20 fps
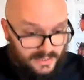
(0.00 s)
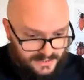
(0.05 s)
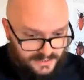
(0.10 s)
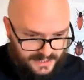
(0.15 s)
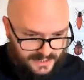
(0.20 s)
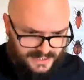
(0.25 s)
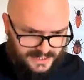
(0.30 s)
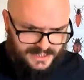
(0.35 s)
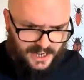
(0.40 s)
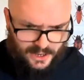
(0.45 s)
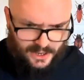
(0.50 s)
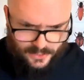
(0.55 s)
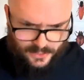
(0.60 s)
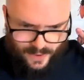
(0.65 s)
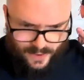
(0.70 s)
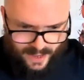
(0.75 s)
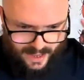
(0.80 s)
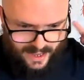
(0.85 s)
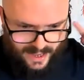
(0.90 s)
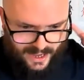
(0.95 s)
So let's go.
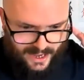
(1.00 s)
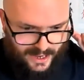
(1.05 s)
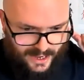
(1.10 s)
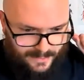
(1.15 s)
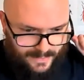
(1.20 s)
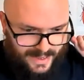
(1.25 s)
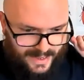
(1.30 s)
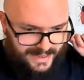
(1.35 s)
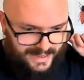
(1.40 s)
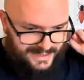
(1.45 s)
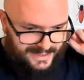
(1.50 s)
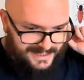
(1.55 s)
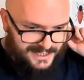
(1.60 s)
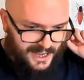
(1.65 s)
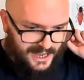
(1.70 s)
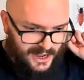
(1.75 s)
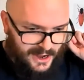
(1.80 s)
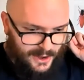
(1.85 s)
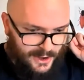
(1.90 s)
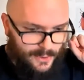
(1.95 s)
Um,
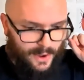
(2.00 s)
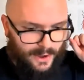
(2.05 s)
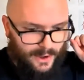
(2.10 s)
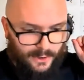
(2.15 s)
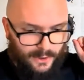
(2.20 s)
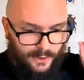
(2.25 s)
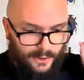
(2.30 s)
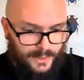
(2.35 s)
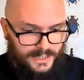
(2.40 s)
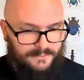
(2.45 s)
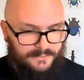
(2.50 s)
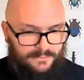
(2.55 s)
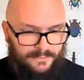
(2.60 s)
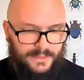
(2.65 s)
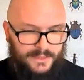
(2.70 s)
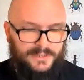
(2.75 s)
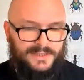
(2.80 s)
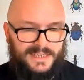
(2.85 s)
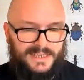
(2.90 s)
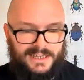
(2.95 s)
so I've got a question from
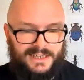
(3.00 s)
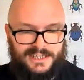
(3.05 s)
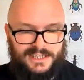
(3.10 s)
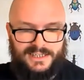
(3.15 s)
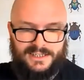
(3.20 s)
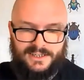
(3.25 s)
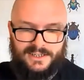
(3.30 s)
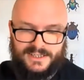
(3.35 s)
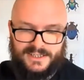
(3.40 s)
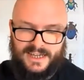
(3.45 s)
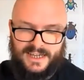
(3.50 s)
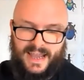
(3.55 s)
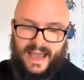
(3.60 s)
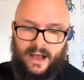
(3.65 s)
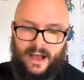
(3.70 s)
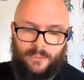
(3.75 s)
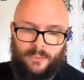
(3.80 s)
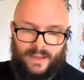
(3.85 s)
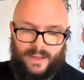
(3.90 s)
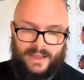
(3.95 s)
Lucy. She's asking
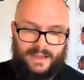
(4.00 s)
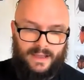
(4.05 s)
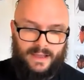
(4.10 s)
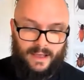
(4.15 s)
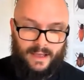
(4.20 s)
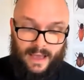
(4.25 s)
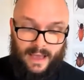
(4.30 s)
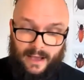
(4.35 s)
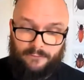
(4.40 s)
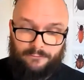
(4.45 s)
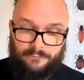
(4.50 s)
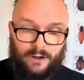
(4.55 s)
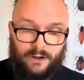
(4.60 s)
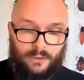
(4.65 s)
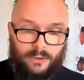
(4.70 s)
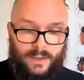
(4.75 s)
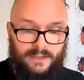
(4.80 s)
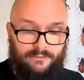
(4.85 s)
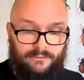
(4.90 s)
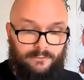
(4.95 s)
how way, how far
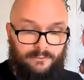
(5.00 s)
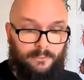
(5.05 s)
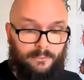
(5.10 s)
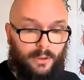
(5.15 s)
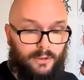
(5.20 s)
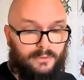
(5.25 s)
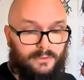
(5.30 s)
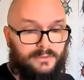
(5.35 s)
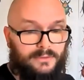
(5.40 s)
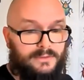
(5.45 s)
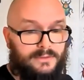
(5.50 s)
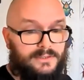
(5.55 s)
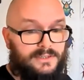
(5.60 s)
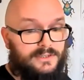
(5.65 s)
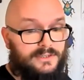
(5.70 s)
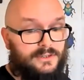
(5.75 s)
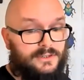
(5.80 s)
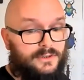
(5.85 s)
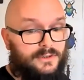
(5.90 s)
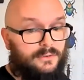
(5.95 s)
away from
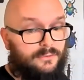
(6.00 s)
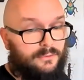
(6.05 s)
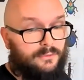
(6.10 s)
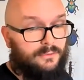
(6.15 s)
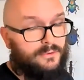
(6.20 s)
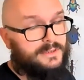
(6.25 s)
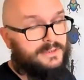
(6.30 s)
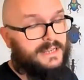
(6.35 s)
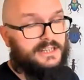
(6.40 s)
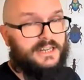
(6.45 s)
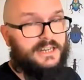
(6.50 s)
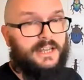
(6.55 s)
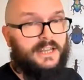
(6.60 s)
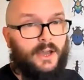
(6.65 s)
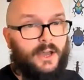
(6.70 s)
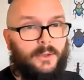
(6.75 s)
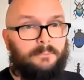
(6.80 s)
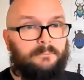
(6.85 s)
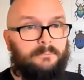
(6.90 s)
ponds do frogs actually go?